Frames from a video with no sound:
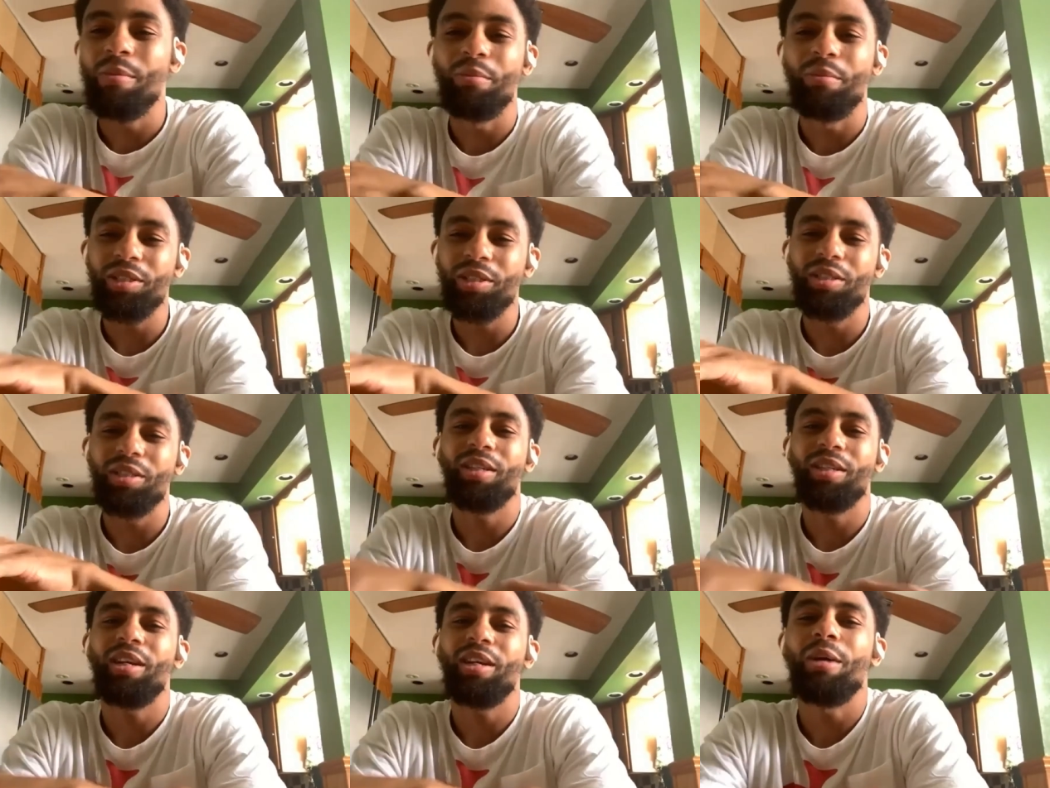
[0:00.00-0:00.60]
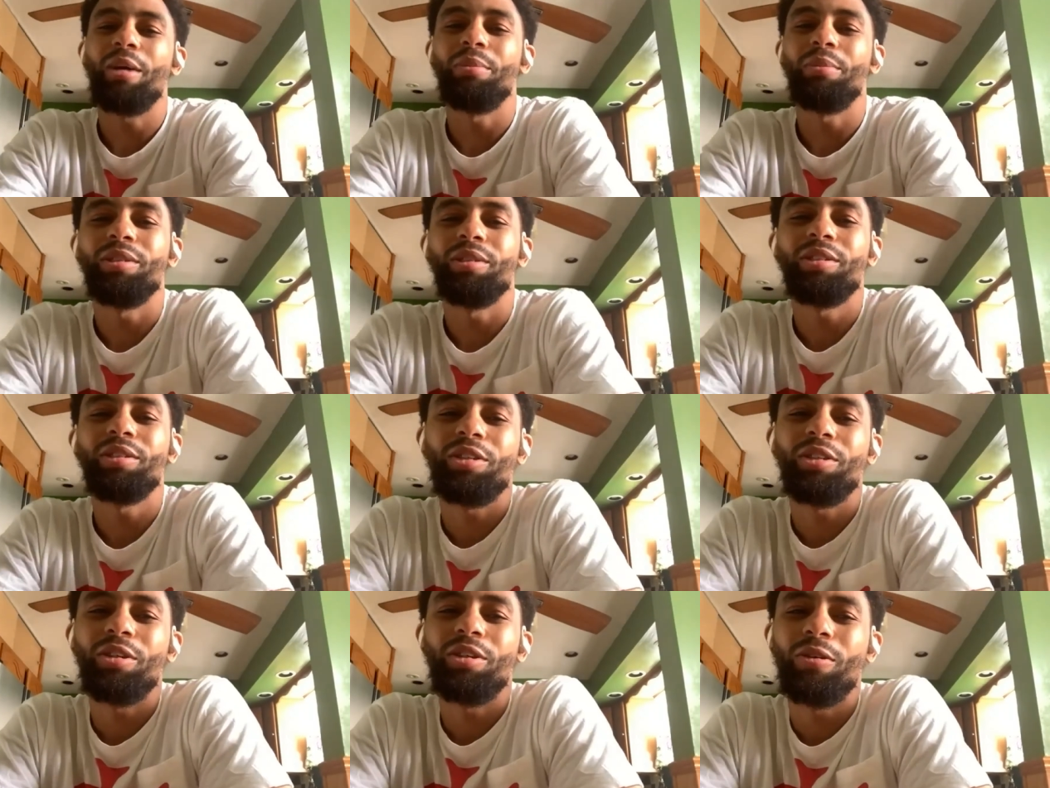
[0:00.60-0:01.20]
Mission
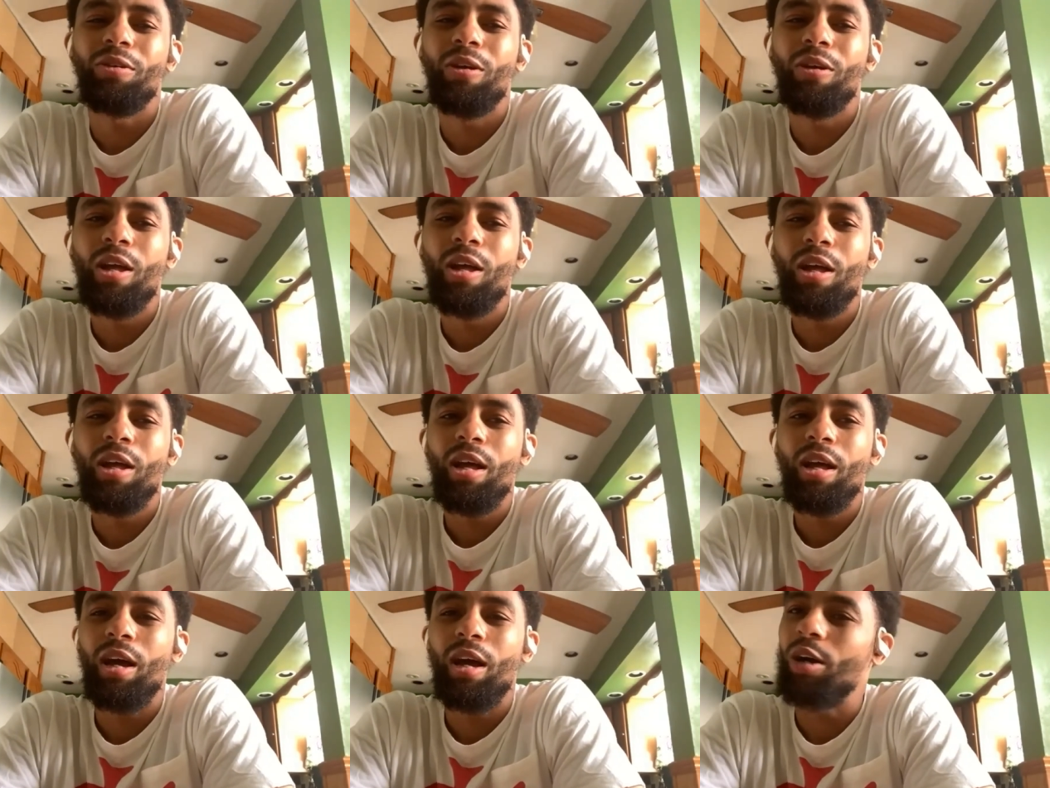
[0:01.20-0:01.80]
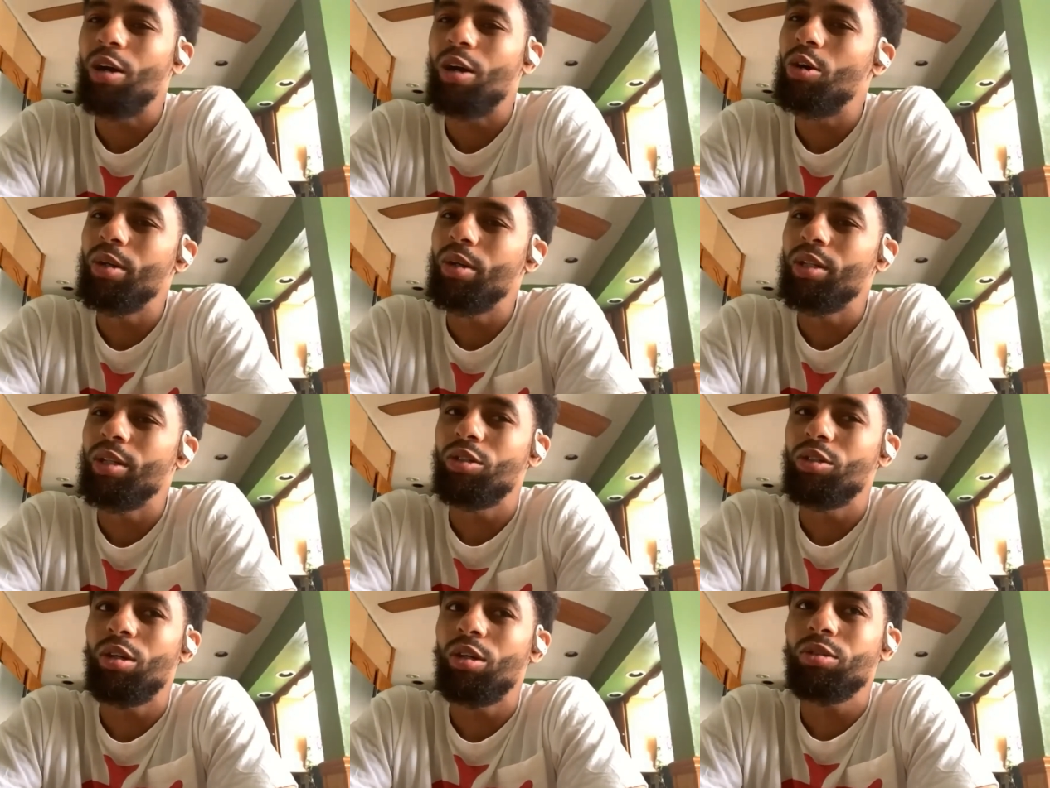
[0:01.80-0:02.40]
accomplished. So I go
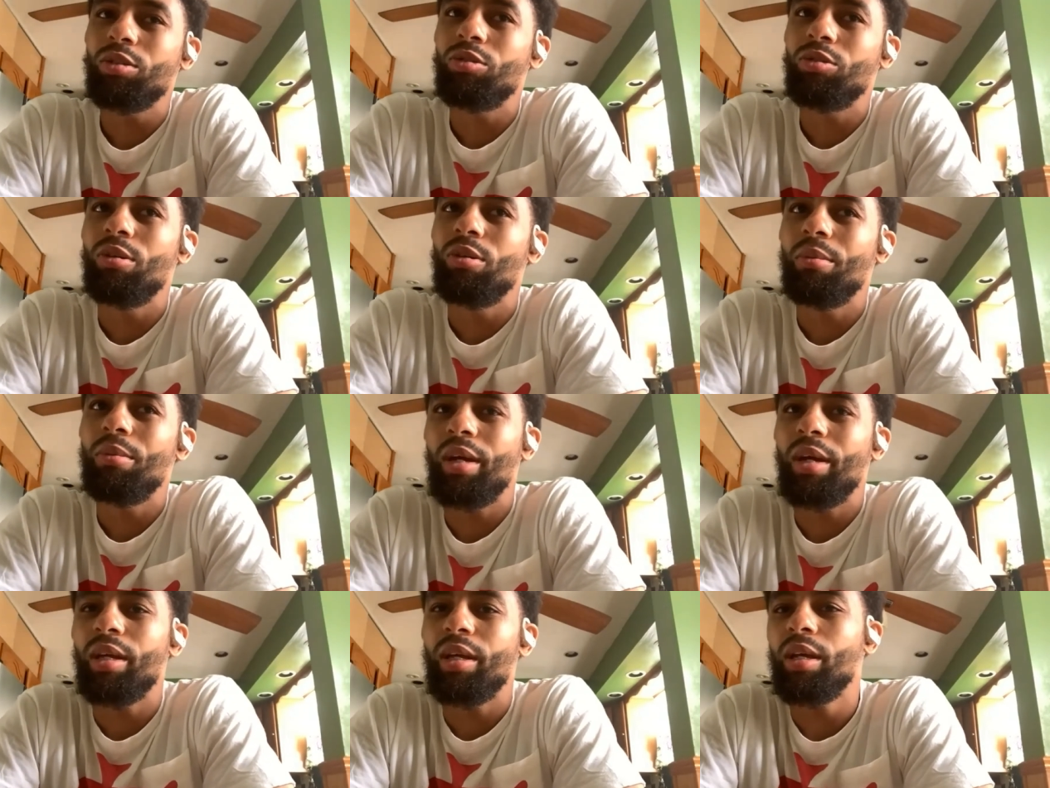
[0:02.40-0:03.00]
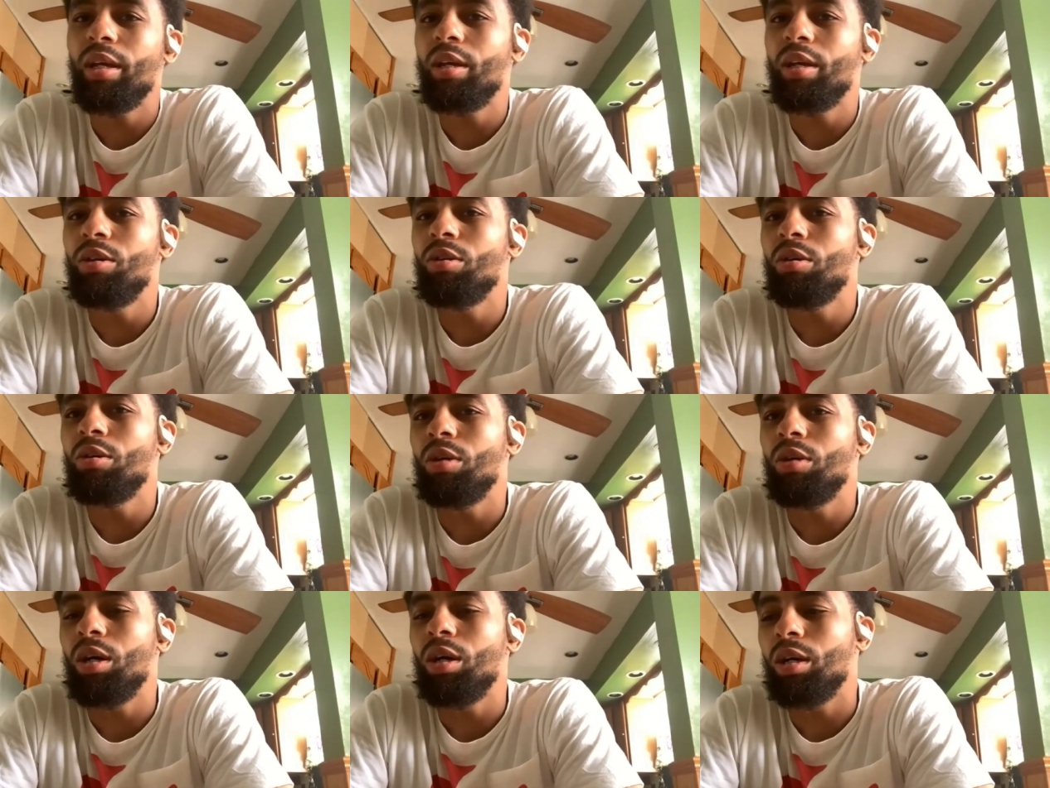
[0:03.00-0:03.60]
in and talk to him. I'm like, yeah, you
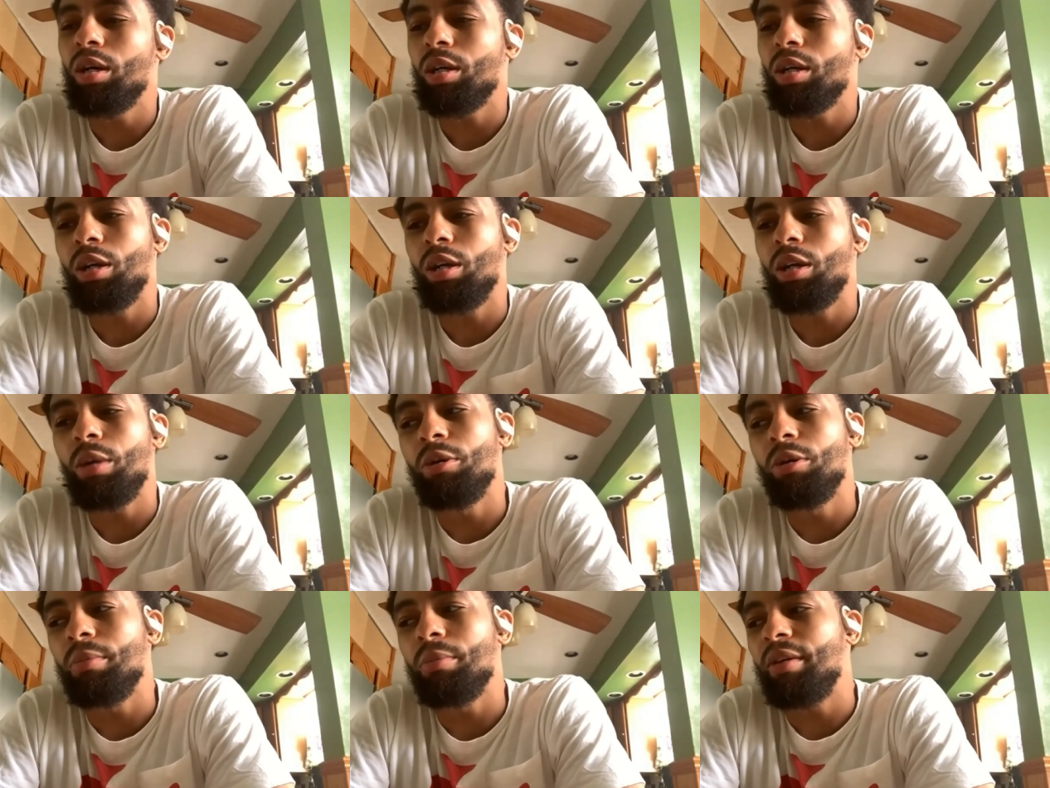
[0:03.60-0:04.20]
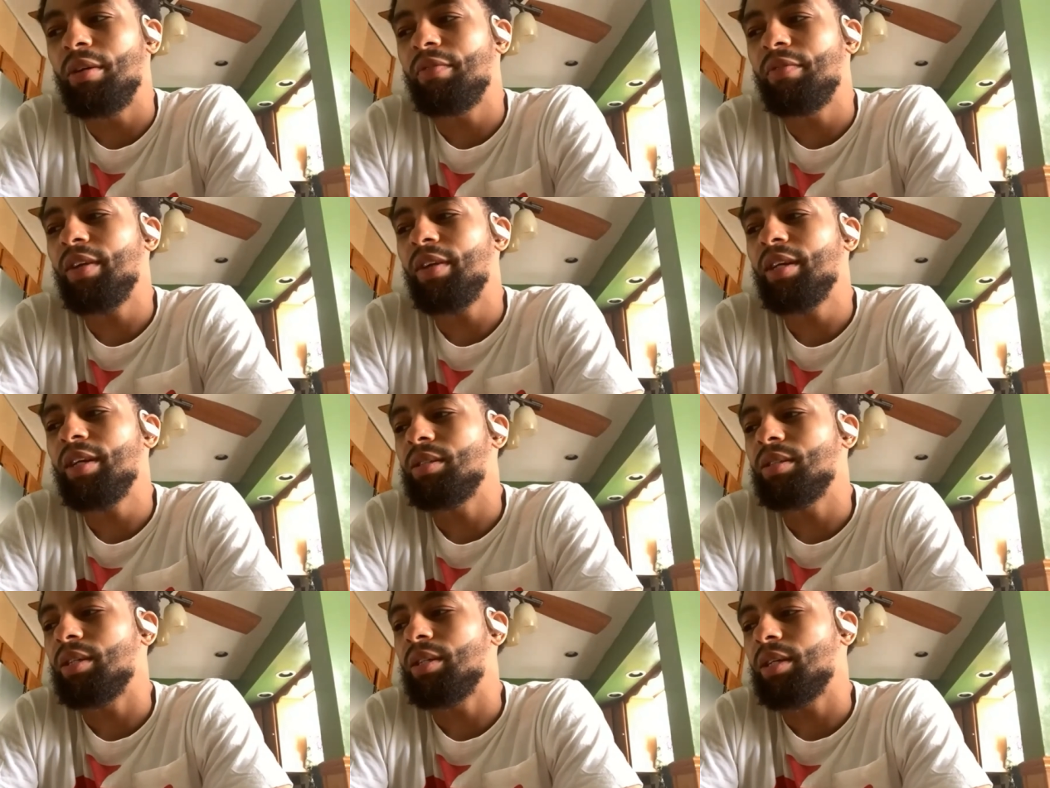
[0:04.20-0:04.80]
know, can y'all book my
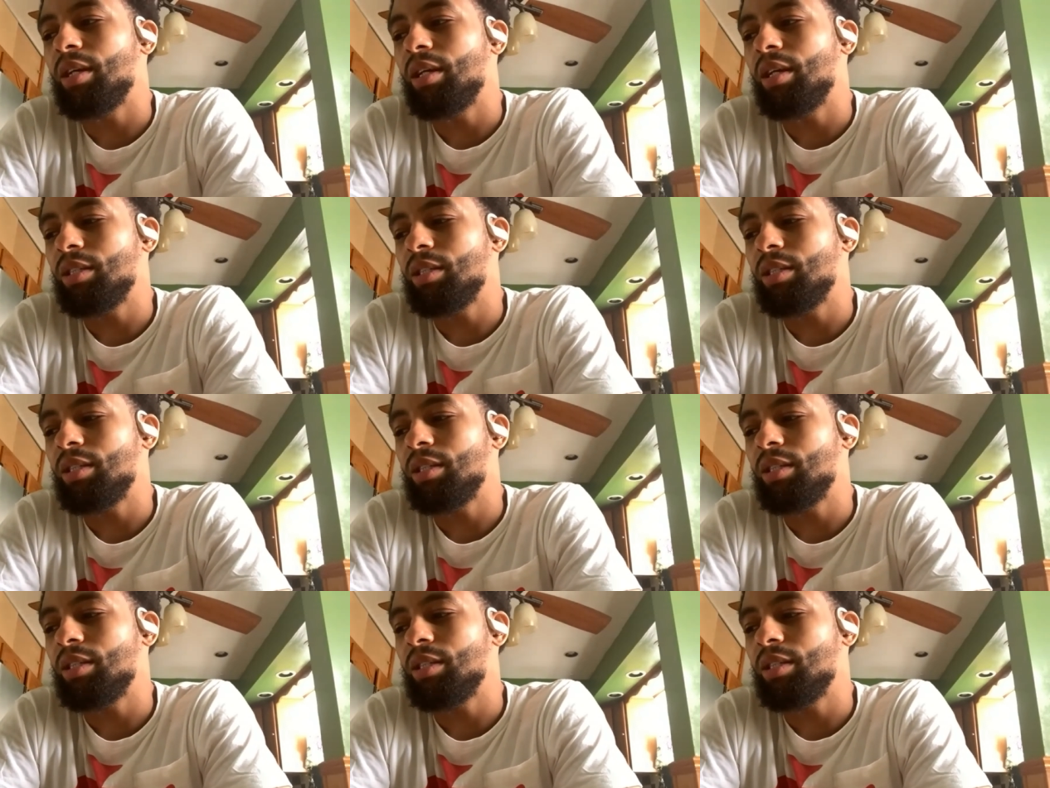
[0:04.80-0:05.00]
flight ticket?